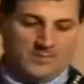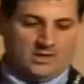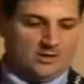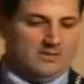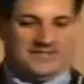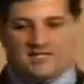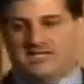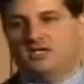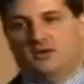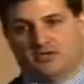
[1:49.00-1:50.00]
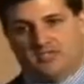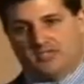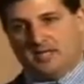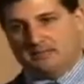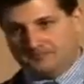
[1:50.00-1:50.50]
You know, my CEO
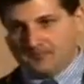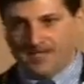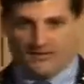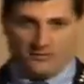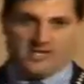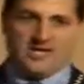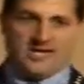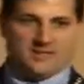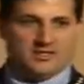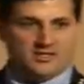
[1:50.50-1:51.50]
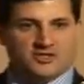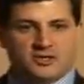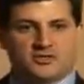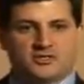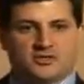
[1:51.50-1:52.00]
sits up at 3 a.m. and does
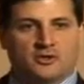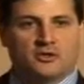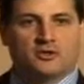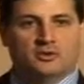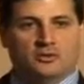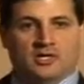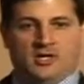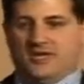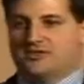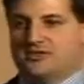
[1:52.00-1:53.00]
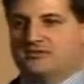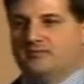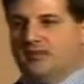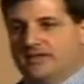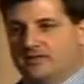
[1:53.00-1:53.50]
searches on Google and just
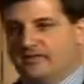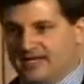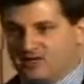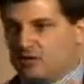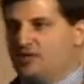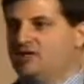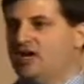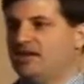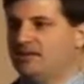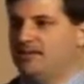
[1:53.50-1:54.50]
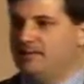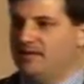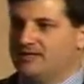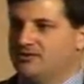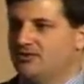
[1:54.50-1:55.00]
like takes screenshots of
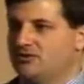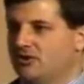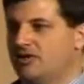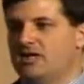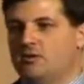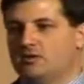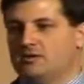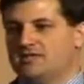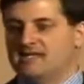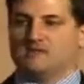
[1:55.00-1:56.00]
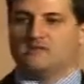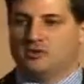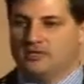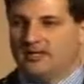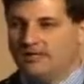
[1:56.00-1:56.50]
anybody that's using our keyword and sends them
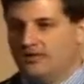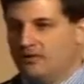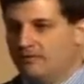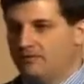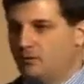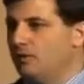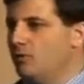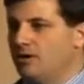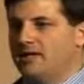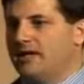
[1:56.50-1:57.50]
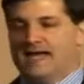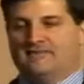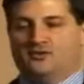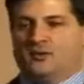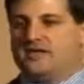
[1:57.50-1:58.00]
to me at 4 in the morning, and I
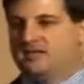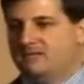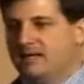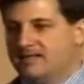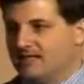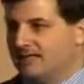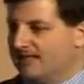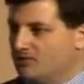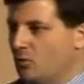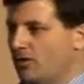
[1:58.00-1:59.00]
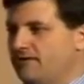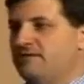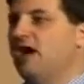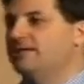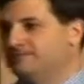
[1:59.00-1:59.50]
have to dress them by the time I get to work at
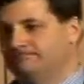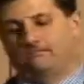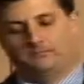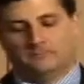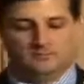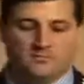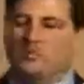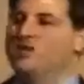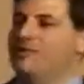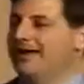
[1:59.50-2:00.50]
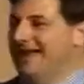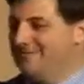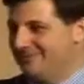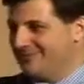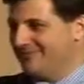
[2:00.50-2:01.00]
5. We know that
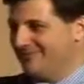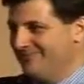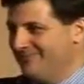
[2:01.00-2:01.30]
happens.